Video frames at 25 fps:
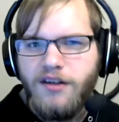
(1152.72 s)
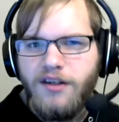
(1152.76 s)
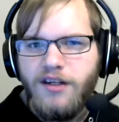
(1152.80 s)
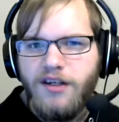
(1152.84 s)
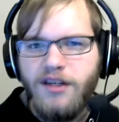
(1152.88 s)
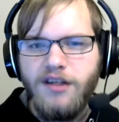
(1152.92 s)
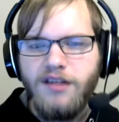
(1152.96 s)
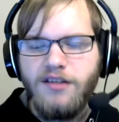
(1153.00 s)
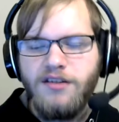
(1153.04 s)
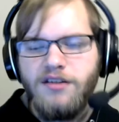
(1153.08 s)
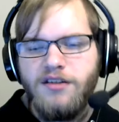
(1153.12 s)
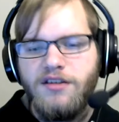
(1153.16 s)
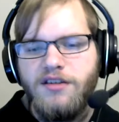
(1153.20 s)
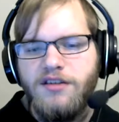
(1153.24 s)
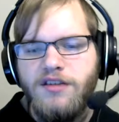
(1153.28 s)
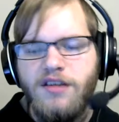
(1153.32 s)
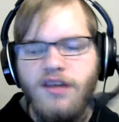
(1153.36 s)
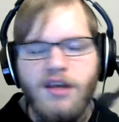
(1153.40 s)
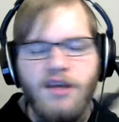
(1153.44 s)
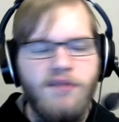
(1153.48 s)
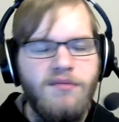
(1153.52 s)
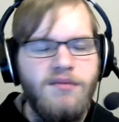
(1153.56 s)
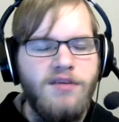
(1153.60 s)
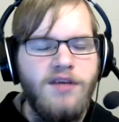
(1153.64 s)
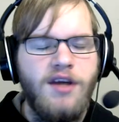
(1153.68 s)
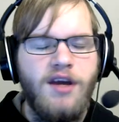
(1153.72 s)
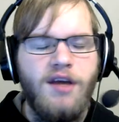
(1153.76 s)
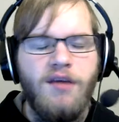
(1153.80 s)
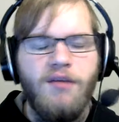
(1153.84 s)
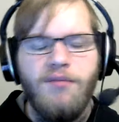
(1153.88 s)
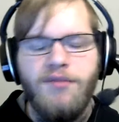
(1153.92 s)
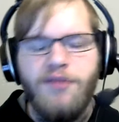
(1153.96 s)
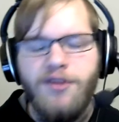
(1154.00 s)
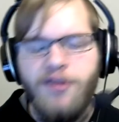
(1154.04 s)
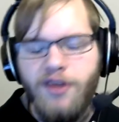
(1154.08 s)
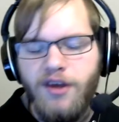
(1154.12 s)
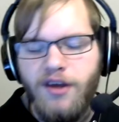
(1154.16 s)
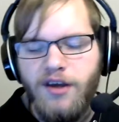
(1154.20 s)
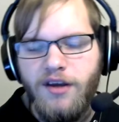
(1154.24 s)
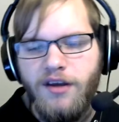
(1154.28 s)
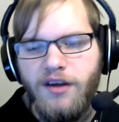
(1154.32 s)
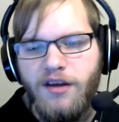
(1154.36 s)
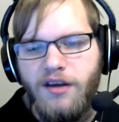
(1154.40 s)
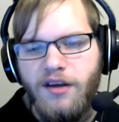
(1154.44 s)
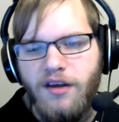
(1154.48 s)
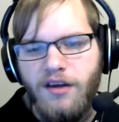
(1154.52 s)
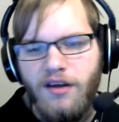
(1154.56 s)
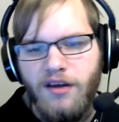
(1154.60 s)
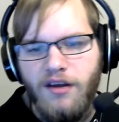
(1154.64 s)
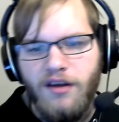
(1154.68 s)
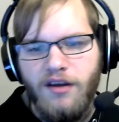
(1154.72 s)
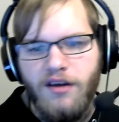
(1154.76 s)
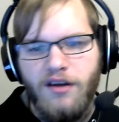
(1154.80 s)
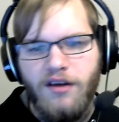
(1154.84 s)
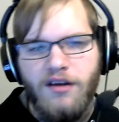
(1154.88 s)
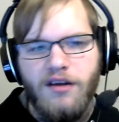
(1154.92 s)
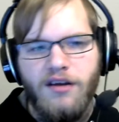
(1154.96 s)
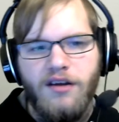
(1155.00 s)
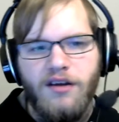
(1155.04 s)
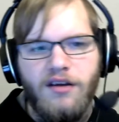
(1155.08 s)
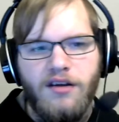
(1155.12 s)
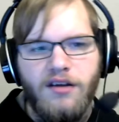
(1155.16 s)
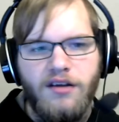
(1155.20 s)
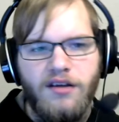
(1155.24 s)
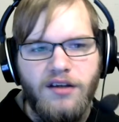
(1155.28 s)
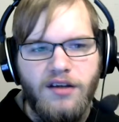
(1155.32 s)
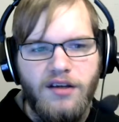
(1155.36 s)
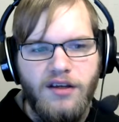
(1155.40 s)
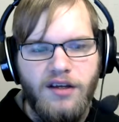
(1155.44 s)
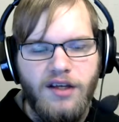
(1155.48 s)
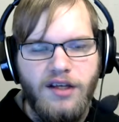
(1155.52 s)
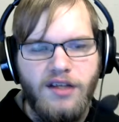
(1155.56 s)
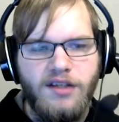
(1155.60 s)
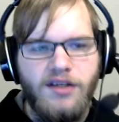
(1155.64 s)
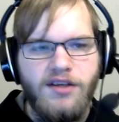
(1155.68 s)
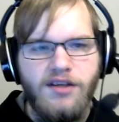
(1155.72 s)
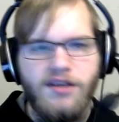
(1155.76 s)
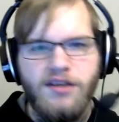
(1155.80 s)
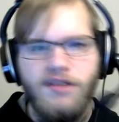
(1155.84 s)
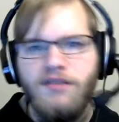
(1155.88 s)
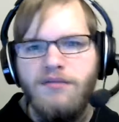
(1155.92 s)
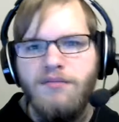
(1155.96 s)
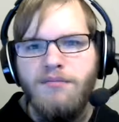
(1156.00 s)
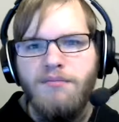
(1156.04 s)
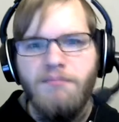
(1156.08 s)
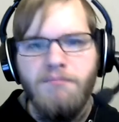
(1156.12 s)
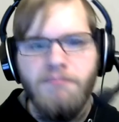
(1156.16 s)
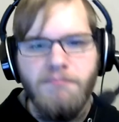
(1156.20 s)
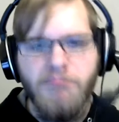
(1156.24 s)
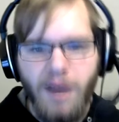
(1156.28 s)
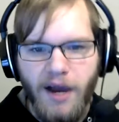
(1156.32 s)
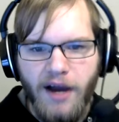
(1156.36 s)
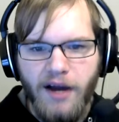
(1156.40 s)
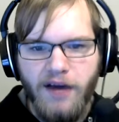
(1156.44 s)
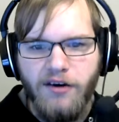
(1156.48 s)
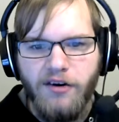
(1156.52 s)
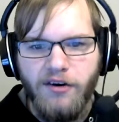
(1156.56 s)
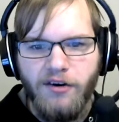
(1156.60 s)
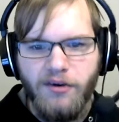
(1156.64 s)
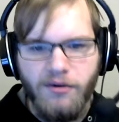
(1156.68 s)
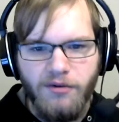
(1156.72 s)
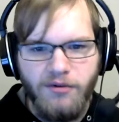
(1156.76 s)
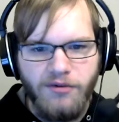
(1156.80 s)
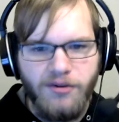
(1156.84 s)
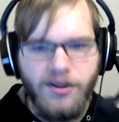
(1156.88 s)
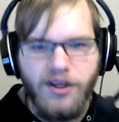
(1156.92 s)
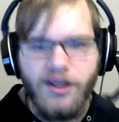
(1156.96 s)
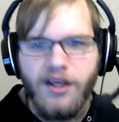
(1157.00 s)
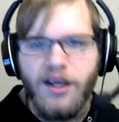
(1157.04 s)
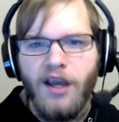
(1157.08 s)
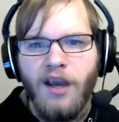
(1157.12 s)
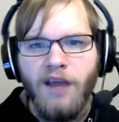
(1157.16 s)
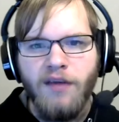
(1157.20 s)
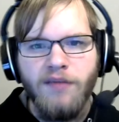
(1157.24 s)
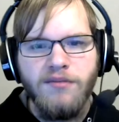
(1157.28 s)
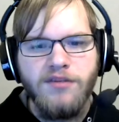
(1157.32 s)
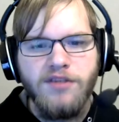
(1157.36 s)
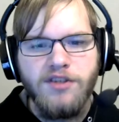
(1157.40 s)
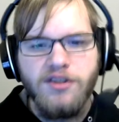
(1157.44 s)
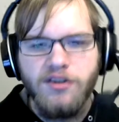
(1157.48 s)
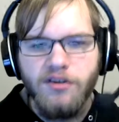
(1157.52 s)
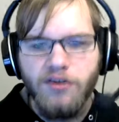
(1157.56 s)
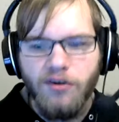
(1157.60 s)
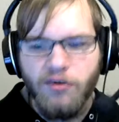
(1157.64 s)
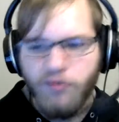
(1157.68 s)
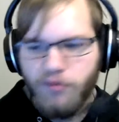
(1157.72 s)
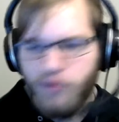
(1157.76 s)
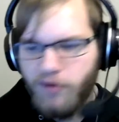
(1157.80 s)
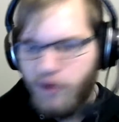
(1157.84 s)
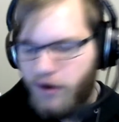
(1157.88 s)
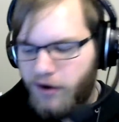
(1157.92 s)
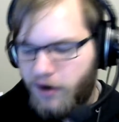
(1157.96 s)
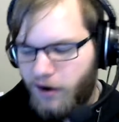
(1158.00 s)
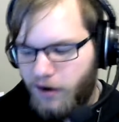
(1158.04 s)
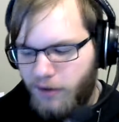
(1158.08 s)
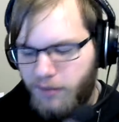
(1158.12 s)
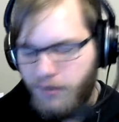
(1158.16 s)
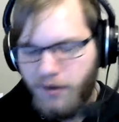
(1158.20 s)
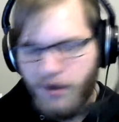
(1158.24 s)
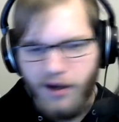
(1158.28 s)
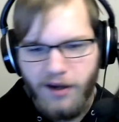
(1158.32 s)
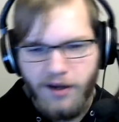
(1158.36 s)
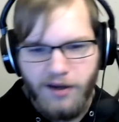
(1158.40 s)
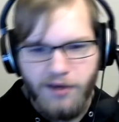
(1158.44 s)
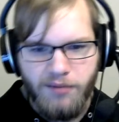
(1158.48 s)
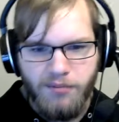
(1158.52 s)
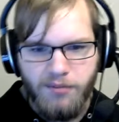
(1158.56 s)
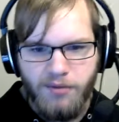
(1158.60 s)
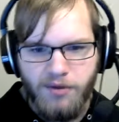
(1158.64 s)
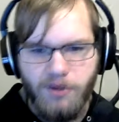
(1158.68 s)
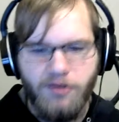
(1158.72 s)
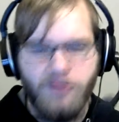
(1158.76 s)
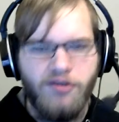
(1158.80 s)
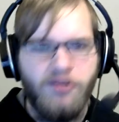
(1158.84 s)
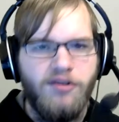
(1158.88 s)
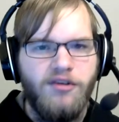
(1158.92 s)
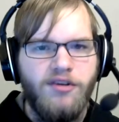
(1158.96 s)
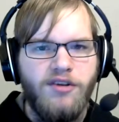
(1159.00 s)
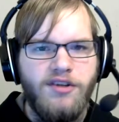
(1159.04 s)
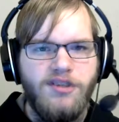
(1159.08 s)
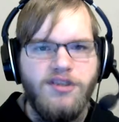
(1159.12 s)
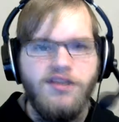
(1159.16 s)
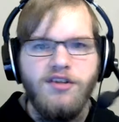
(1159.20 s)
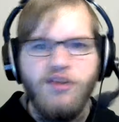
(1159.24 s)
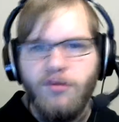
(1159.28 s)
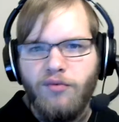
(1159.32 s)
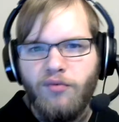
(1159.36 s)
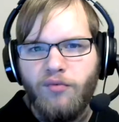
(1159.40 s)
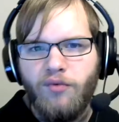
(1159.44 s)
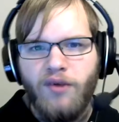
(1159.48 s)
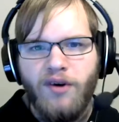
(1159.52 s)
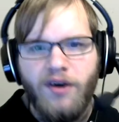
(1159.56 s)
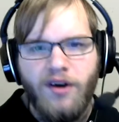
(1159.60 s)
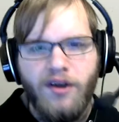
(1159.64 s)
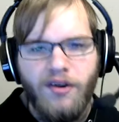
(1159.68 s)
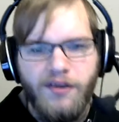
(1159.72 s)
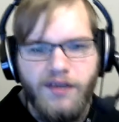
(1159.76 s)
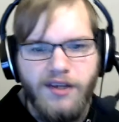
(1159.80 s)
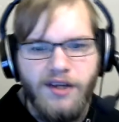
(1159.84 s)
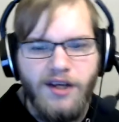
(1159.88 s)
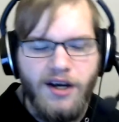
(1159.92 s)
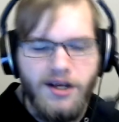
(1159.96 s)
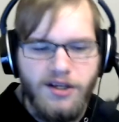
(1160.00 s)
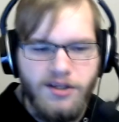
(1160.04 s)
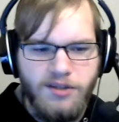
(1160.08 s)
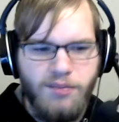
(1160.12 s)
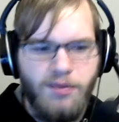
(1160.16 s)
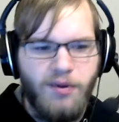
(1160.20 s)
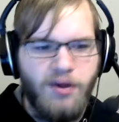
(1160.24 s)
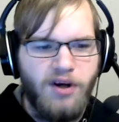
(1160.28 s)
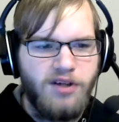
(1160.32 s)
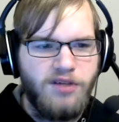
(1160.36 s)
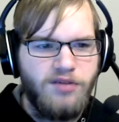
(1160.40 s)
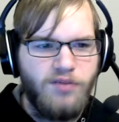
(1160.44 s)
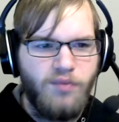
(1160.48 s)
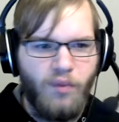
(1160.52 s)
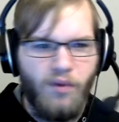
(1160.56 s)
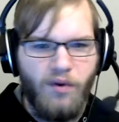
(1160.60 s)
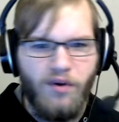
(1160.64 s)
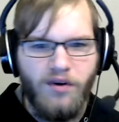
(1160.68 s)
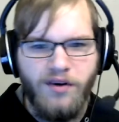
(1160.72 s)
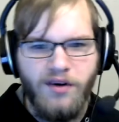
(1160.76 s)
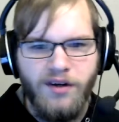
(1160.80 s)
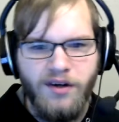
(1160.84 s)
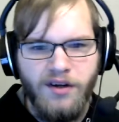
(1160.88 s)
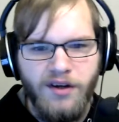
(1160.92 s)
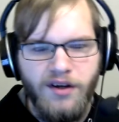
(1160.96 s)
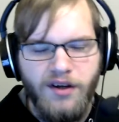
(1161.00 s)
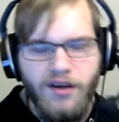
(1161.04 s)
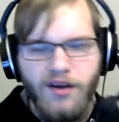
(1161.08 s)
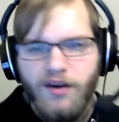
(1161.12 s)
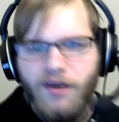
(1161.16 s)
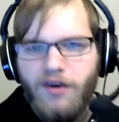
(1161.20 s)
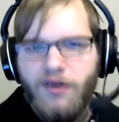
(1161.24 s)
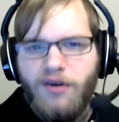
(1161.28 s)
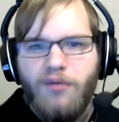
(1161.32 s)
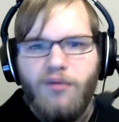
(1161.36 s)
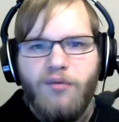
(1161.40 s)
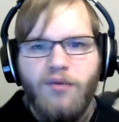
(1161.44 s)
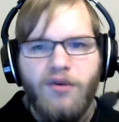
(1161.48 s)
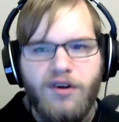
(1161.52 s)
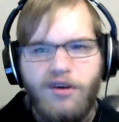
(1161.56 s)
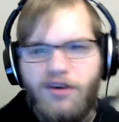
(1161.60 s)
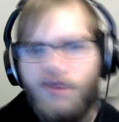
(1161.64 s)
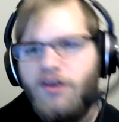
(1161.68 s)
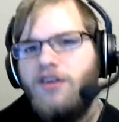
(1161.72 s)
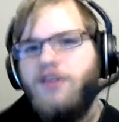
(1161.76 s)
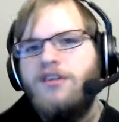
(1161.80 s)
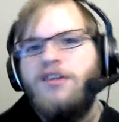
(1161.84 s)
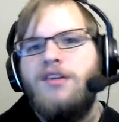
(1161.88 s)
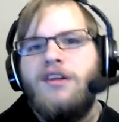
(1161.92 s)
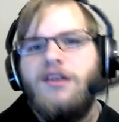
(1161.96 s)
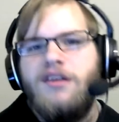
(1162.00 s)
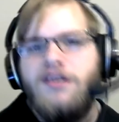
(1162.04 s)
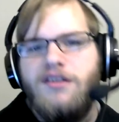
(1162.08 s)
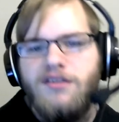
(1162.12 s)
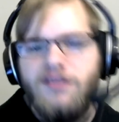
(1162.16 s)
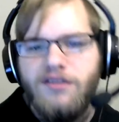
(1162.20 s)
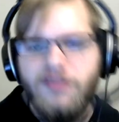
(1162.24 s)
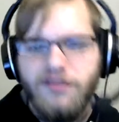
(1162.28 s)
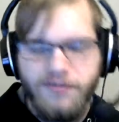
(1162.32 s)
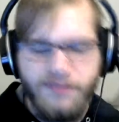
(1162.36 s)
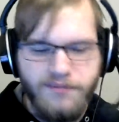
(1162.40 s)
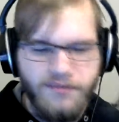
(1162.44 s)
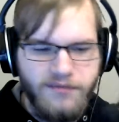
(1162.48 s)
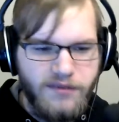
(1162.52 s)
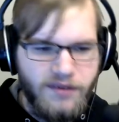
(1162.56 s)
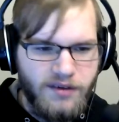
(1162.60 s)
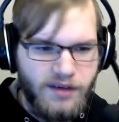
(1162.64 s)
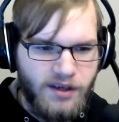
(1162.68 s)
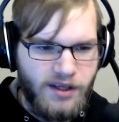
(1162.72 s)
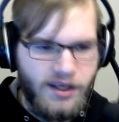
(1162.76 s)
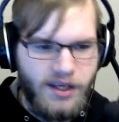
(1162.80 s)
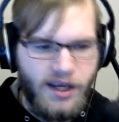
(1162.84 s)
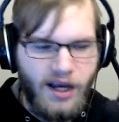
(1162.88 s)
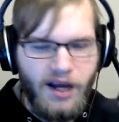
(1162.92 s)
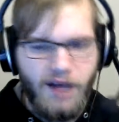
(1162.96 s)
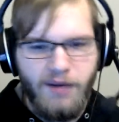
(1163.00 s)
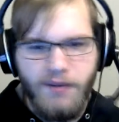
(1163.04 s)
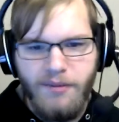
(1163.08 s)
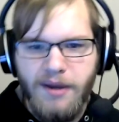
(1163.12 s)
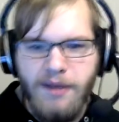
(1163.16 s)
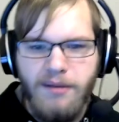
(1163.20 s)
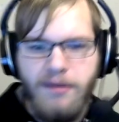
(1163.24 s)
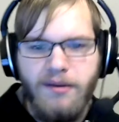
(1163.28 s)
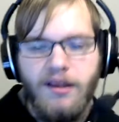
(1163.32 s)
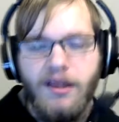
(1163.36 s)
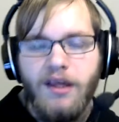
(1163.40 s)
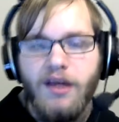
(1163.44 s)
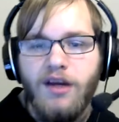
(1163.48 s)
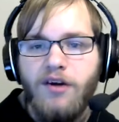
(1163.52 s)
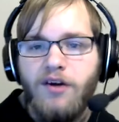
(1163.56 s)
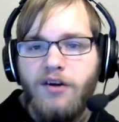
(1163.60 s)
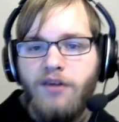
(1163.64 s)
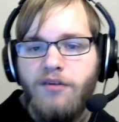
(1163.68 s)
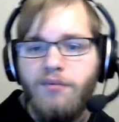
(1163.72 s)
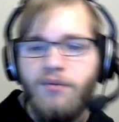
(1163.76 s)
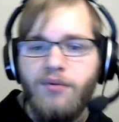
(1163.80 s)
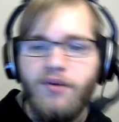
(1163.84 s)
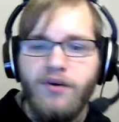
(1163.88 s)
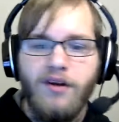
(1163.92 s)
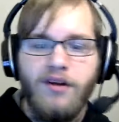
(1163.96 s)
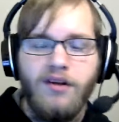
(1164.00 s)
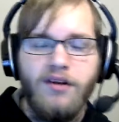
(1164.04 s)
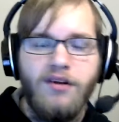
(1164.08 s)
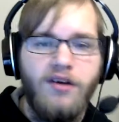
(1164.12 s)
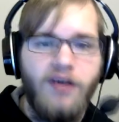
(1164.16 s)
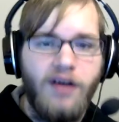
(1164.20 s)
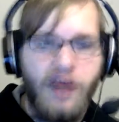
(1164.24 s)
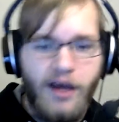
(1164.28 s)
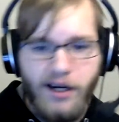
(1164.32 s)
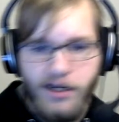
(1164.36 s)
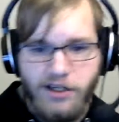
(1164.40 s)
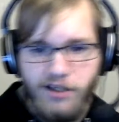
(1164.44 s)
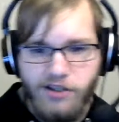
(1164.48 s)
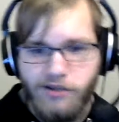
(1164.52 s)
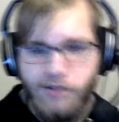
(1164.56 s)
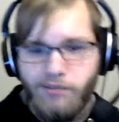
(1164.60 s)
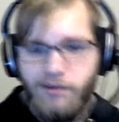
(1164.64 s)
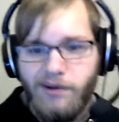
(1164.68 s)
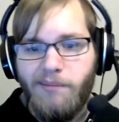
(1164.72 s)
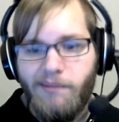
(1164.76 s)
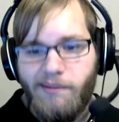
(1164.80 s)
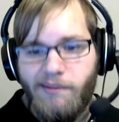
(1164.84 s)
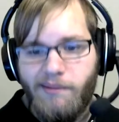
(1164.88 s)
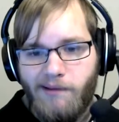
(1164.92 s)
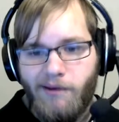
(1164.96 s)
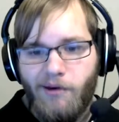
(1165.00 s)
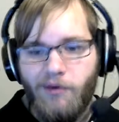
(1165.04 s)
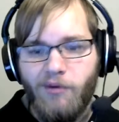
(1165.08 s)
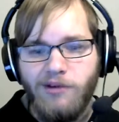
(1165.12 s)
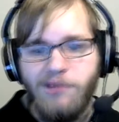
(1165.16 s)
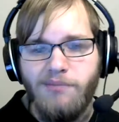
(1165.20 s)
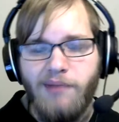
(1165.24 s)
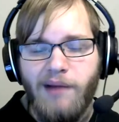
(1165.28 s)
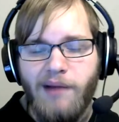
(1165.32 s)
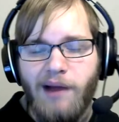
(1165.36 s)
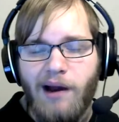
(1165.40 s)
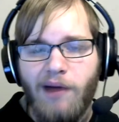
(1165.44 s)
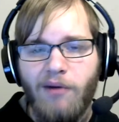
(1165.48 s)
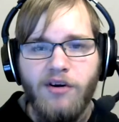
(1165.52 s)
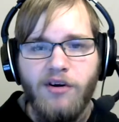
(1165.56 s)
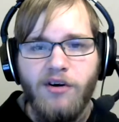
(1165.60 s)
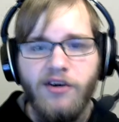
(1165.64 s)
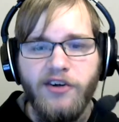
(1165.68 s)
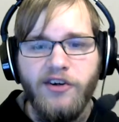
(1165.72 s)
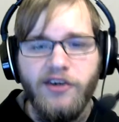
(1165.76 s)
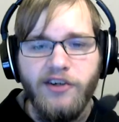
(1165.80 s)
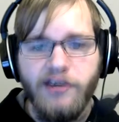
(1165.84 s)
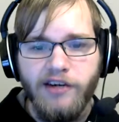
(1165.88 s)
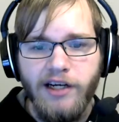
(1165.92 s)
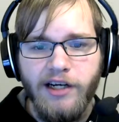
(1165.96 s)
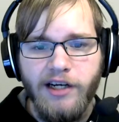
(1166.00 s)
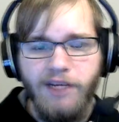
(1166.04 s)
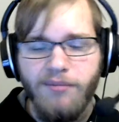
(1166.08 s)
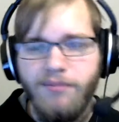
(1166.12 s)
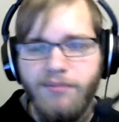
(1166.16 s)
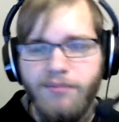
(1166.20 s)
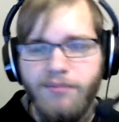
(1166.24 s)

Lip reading: it's the same damn thing. It doesn't matter. The games still run on my computer. They still run on the Xbox One, regardless. Like, yeah, maybe they could have put a little extra bit of horsepower under it,